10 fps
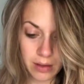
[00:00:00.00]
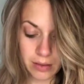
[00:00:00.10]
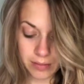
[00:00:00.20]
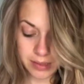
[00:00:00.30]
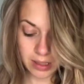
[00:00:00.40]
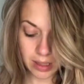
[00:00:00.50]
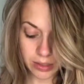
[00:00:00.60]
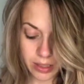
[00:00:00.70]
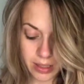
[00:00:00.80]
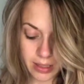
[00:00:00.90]
Oops, sorry,
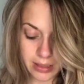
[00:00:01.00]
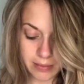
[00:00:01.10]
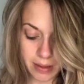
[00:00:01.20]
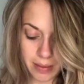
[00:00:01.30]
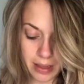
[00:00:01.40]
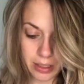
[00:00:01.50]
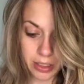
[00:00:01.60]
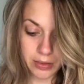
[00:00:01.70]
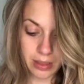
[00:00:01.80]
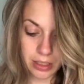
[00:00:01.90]
trying to get to my page
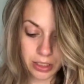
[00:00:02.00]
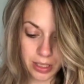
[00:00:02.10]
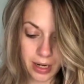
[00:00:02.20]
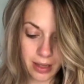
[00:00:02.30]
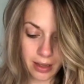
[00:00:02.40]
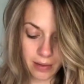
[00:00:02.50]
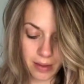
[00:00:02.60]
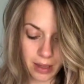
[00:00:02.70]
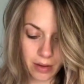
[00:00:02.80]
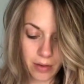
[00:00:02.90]
here so I can share it. There we
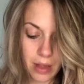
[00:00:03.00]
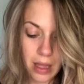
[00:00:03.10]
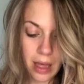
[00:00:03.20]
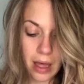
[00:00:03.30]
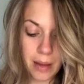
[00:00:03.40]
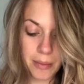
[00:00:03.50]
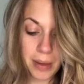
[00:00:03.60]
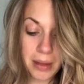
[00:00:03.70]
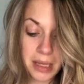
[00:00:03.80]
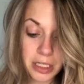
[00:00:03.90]
go. You're
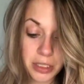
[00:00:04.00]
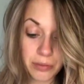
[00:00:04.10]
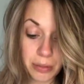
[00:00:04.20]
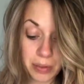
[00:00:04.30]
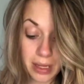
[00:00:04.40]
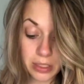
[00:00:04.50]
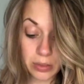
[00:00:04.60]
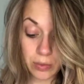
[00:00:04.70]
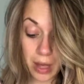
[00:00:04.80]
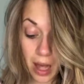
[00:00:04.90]
probably catching the replay,
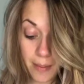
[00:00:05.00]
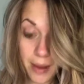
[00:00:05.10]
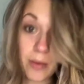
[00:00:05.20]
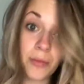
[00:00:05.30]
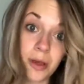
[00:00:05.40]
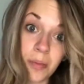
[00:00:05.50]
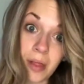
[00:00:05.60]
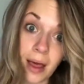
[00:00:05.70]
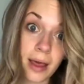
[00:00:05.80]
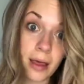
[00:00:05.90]
so comment
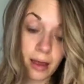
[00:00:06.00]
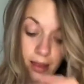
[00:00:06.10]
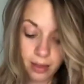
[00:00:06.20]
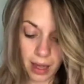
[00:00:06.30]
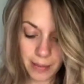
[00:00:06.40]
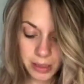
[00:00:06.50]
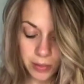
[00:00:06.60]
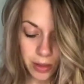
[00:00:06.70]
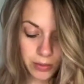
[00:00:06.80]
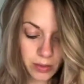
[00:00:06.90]
replay in the comments
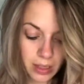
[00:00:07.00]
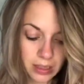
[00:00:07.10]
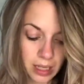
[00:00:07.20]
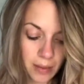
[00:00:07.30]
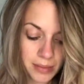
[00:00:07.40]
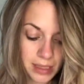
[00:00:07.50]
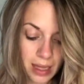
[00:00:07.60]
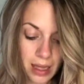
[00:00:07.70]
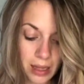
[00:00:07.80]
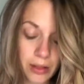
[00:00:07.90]
below so I can come
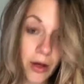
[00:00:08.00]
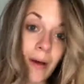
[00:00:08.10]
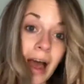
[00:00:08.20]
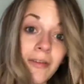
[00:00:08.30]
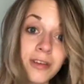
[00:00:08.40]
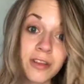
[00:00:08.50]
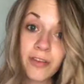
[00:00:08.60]
say hello after the